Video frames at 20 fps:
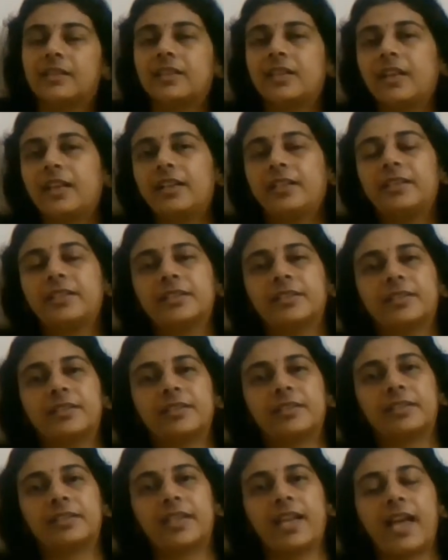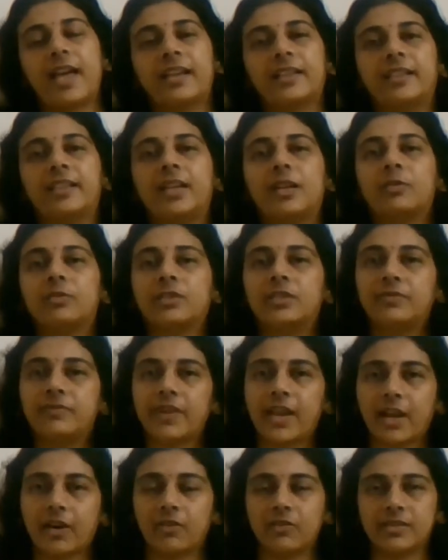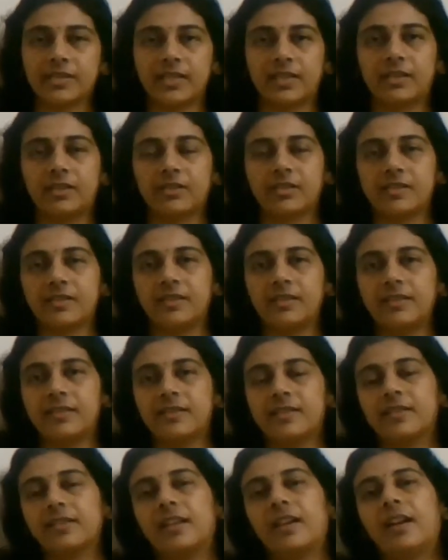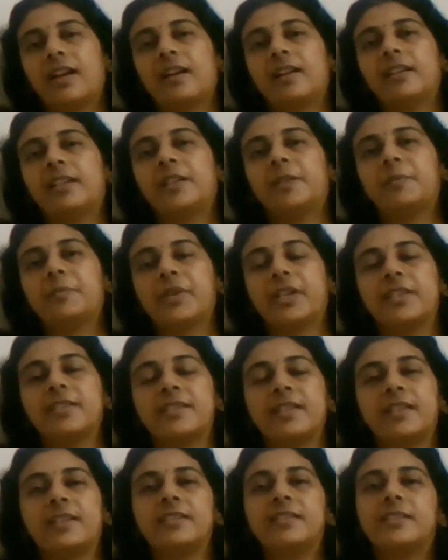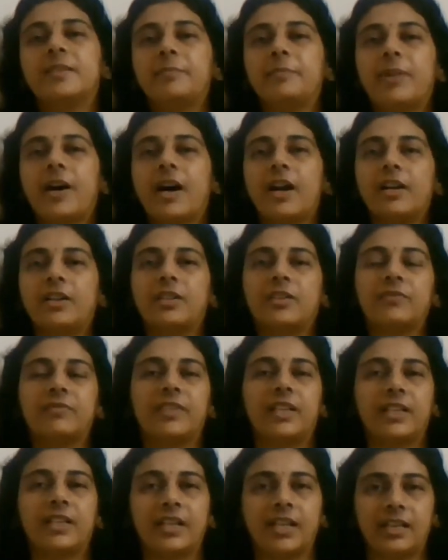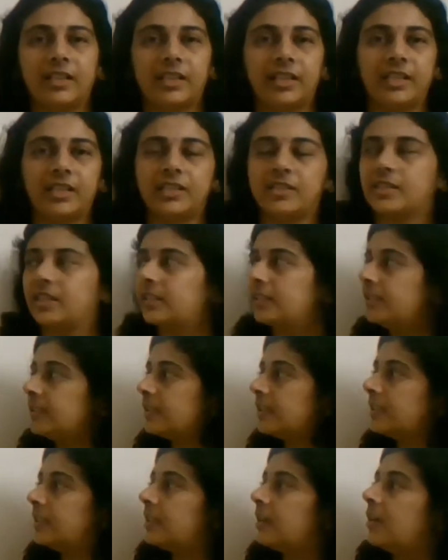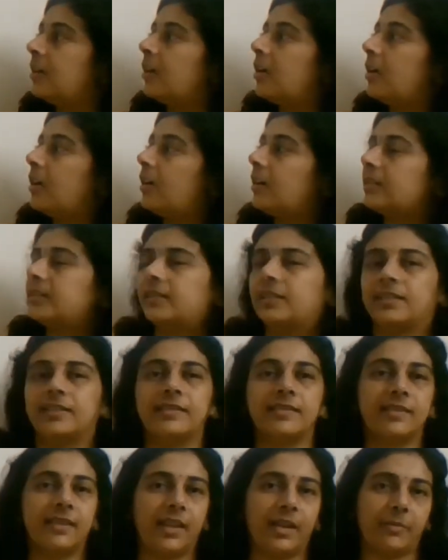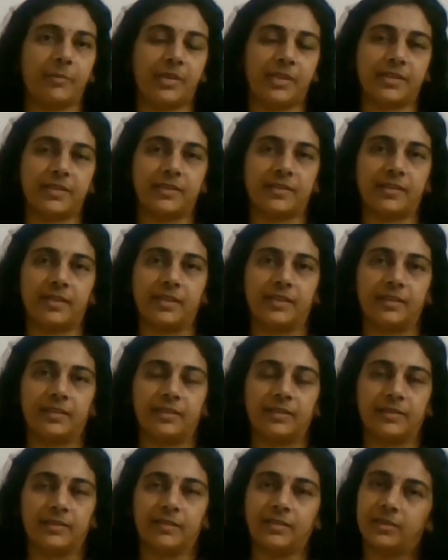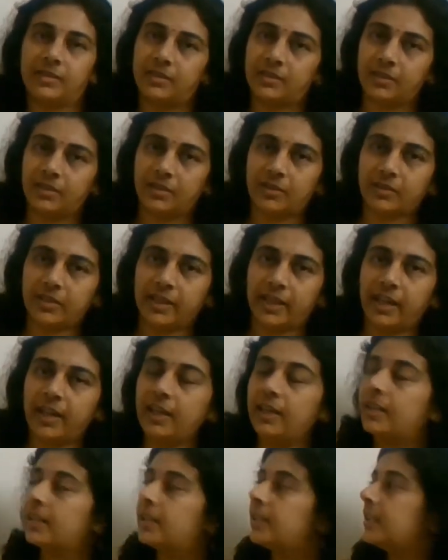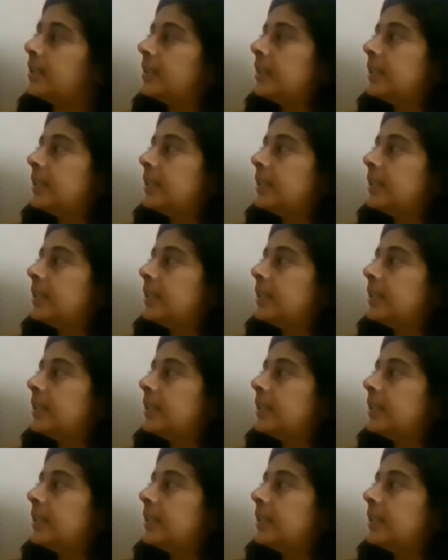it carry out the phagocytosis and it presents the part of that antigen on this MHC. Okay?